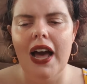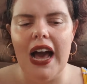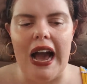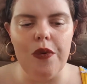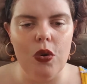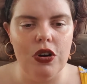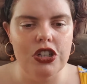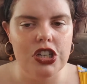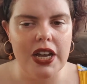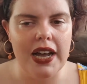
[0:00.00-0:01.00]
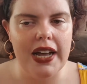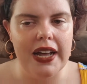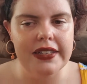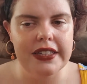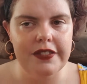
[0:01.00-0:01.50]
I watched
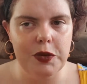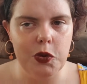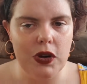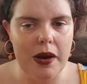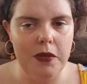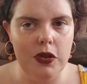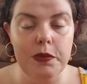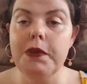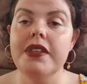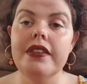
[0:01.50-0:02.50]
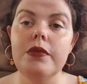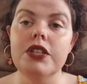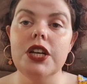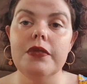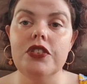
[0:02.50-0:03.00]
a TV programme on the BBC,
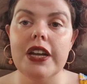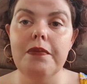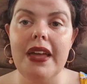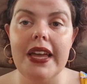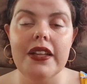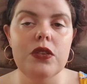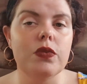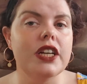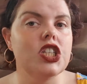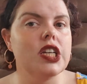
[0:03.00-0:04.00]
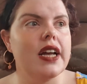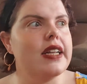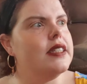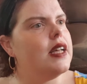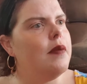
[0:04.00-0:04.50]
which I would recommend, which
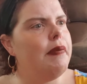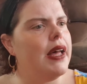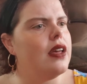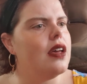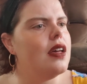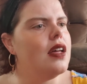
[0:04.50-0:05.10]
is about